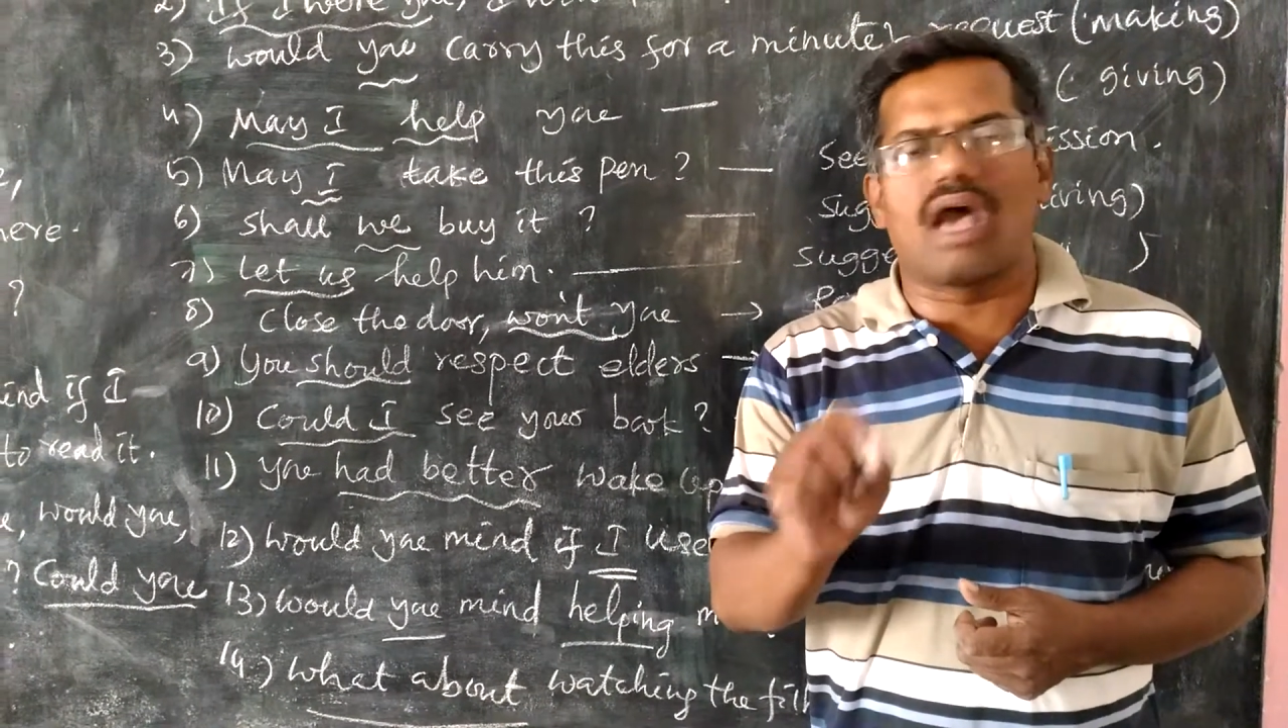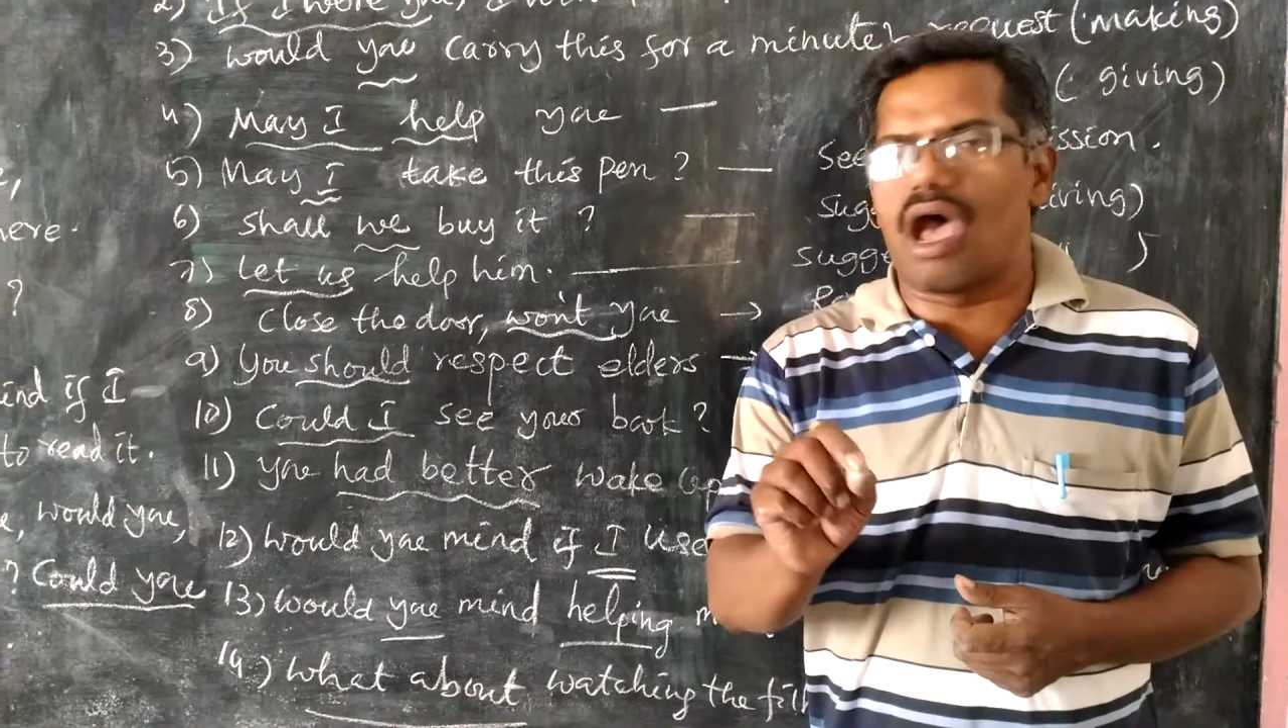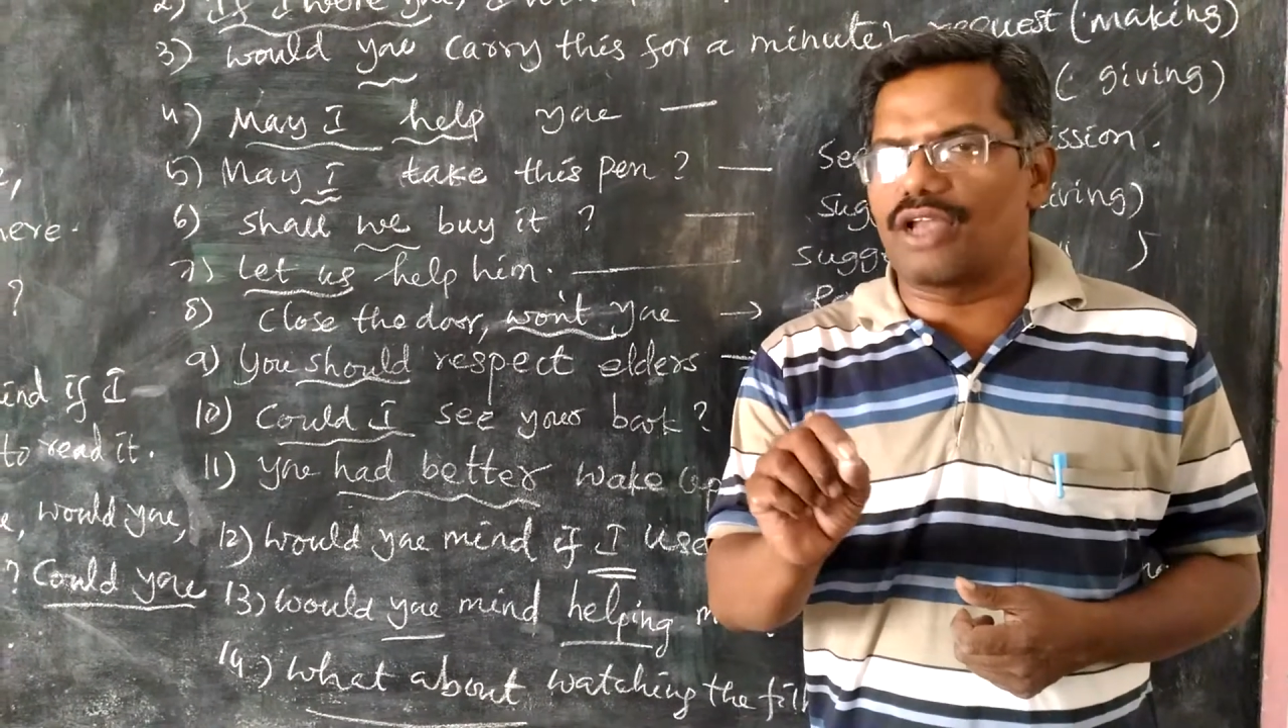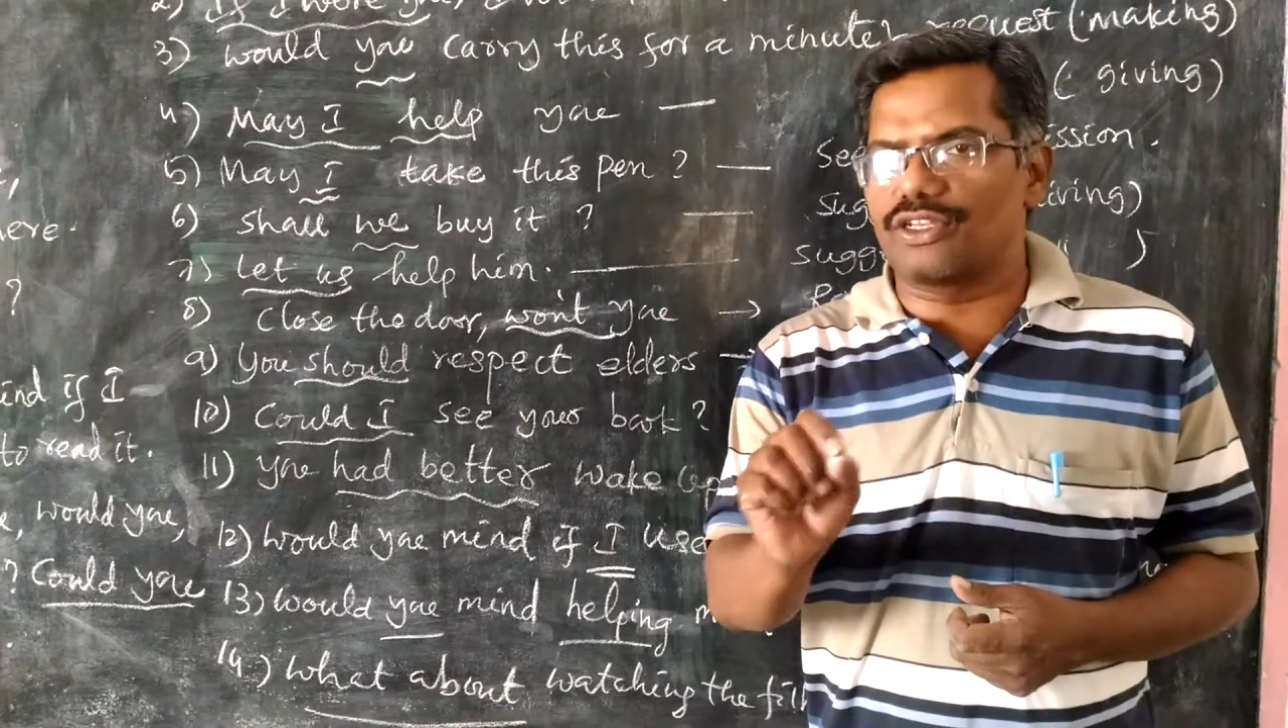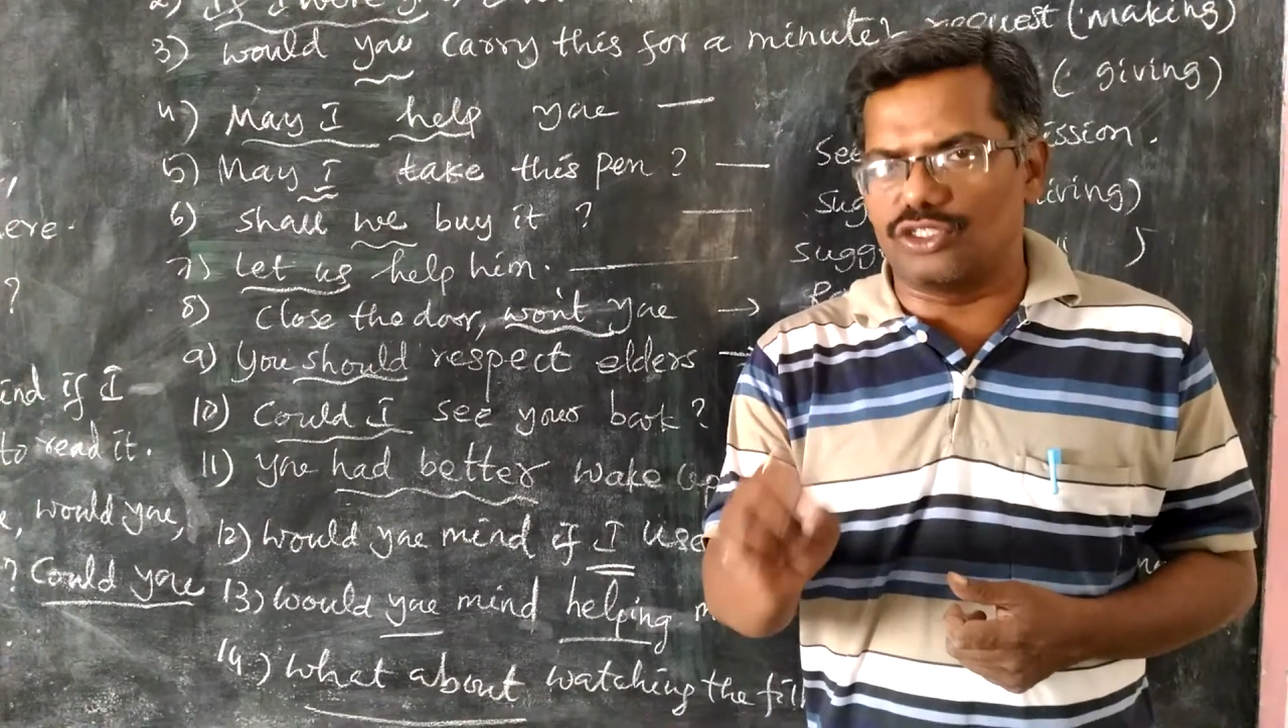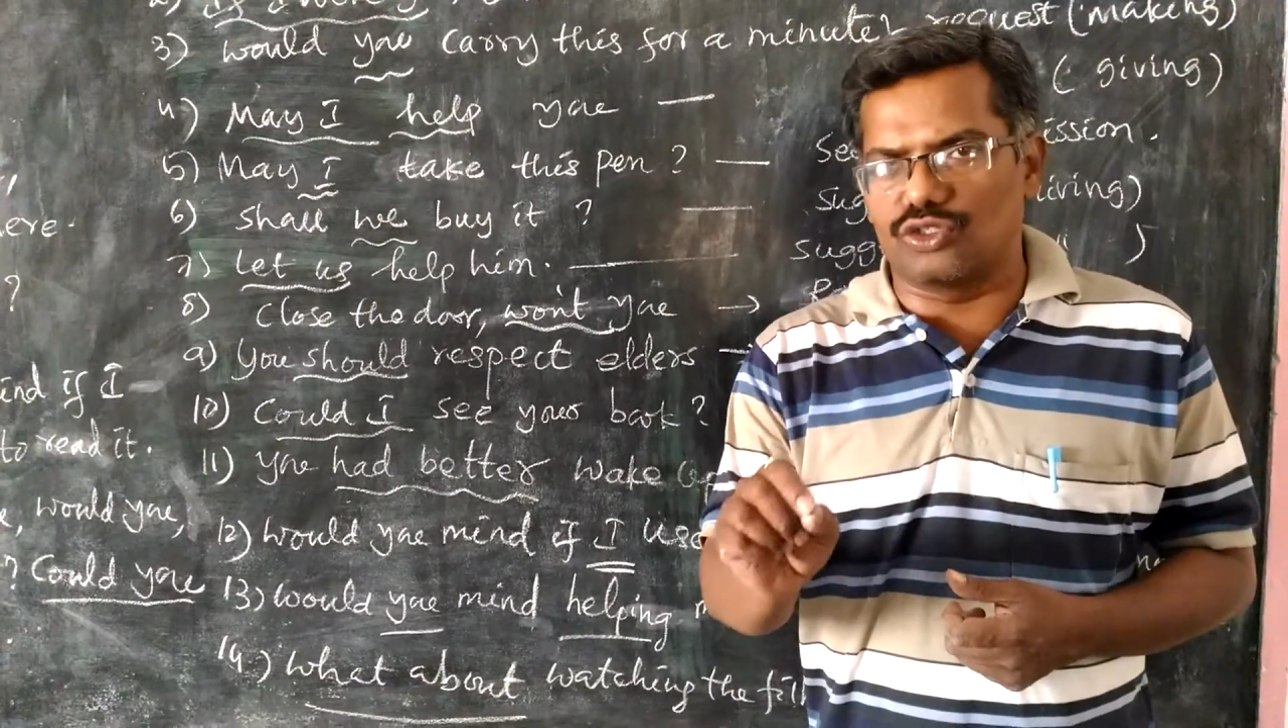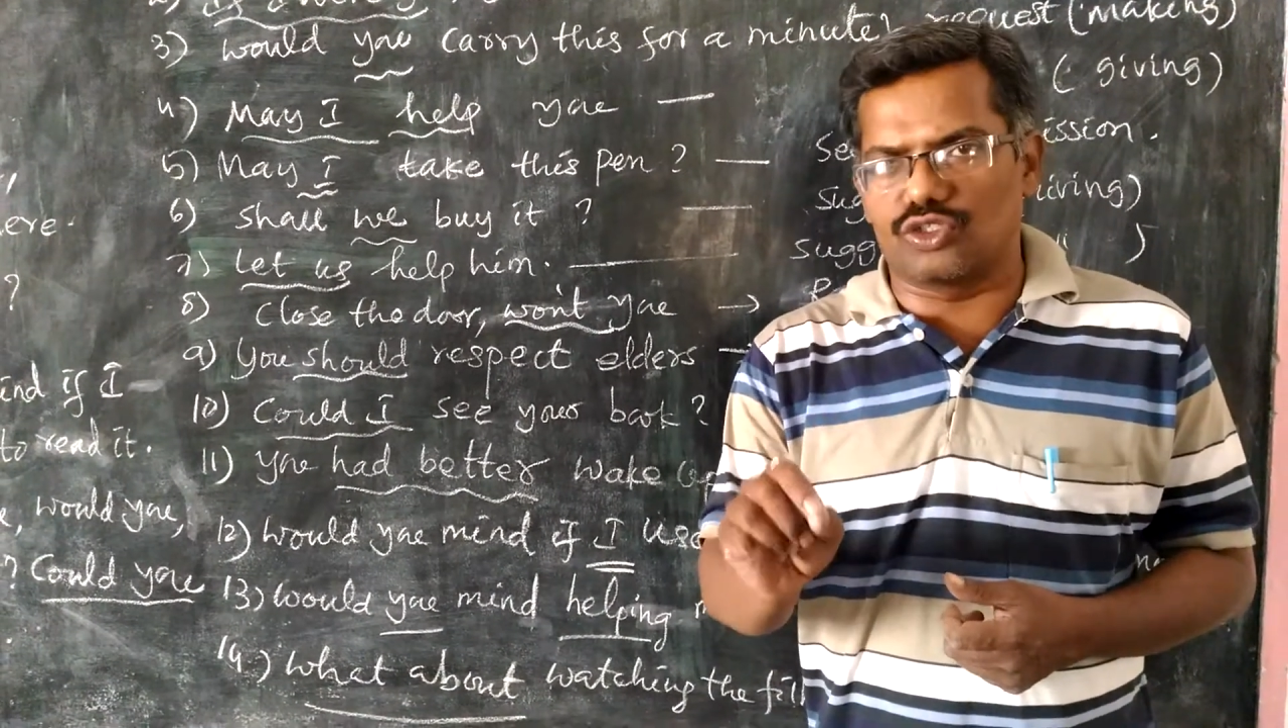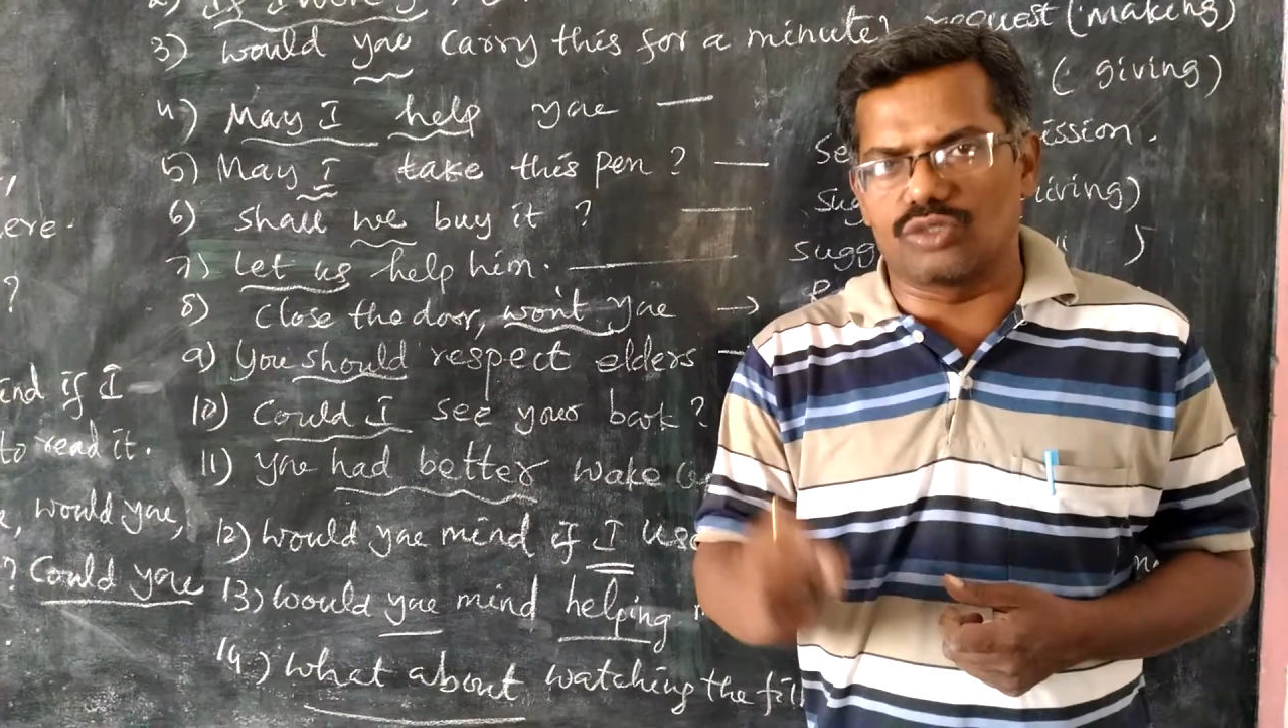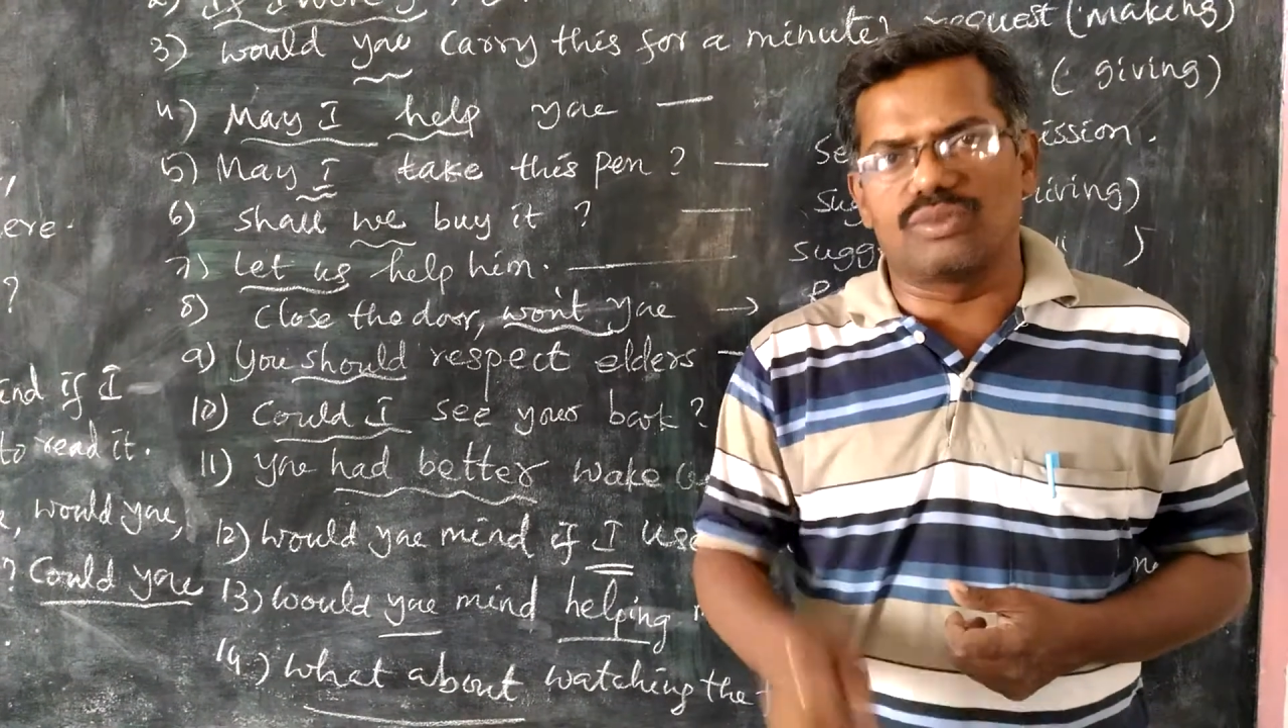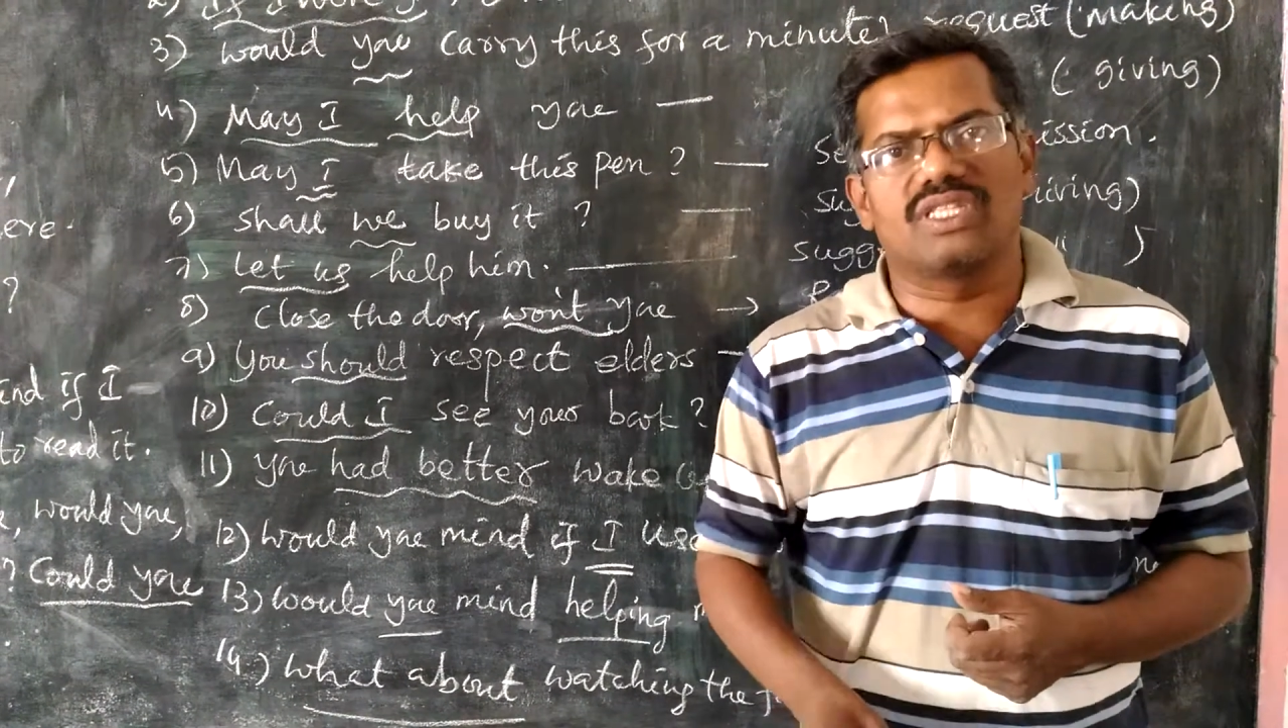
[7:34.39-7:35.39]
on YouTube.